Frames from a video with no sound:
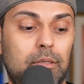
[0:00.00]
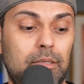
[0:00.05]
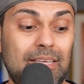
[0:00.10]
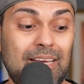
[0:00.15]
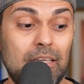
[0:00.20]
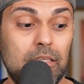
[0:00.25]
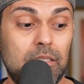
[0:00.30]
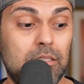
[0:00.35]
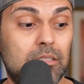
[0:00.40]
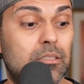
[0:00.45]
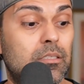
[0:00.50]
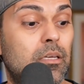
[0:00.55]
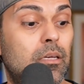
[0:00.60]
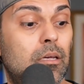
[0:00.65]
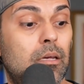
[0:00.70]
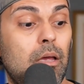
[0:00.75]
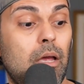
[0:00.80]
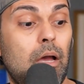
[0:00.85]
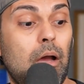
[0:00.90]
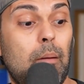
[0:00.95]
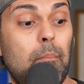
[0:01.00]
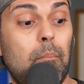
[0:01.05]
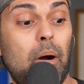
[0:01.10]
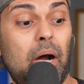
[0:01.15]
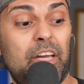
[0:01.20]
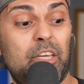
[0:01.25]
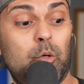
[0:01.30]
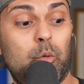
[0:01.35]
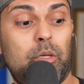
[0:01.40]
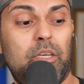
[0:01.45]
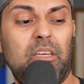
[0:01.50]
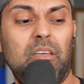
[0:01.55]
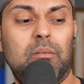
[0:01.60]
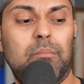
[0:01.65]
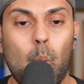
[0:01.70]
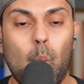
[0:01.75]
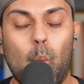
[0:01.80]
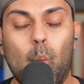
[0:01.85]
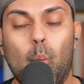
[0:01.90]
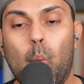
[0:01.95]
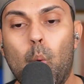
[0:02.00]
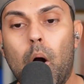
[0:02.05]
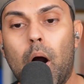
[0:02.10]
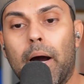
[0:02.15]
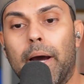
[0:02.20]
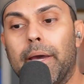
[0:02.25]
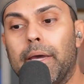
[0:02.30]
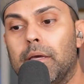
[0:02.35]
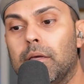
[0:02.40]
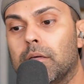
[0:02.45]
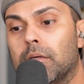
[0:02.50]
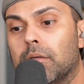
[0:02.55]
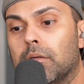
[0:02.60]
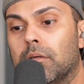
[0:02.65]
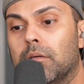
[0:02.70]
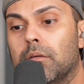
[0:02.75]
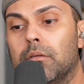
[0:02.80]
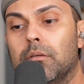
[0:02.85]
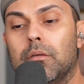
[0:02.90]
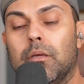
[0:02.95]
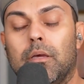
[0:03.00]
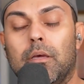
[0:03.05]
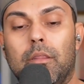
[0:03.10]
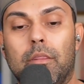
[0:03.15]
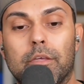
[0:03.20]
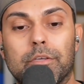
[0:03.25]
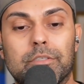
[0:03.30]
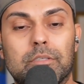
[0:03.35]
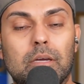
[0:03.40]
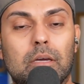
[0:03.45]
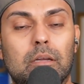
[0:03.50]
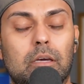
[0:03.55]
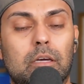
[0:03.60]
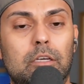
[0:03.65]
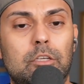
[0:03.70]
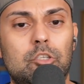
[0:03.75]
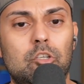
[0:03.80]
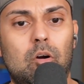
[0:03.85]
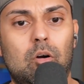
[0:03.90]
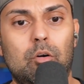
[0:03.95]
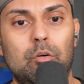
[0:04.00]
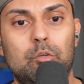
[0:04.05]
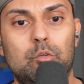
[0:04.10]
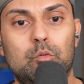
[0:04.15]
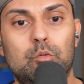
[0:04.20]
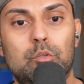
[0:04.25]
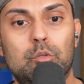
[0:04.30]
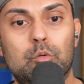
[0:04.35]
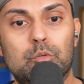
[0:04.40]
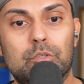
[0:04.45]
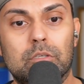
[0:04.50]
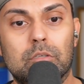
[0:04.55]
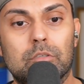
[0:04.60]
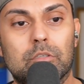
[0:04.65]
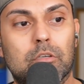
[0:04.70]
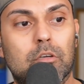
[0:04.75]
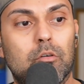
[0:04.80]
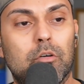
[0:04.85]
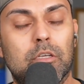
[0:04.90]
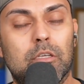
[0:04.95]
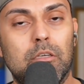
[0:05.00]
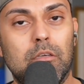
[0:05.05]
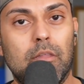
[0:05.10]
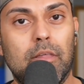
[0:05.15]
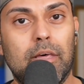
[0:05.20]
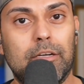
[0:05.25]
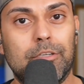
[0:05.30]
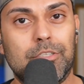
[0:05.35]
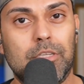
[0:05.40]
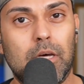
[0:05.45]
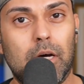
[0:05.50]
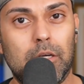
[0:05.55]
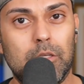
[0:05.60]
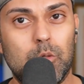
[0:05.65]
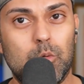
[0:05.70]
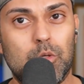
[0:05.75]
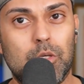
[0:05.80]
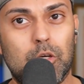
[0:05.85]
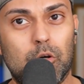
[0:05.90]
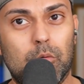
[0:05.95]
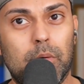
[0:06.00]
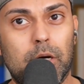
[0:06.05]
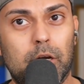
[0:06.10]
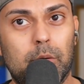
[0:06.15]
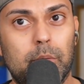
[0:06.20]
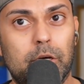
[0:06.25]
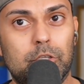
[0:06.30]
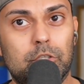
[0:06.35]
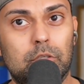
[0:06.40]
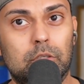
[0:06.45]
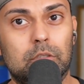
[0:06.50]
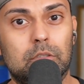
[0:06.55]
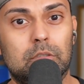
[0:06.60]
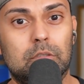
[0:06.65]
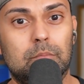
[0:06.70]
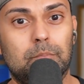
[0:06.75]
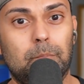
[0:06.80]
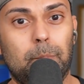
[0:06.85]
Yes, BioKey. Why In this day and age, are you using a security key that is not using your biometrics?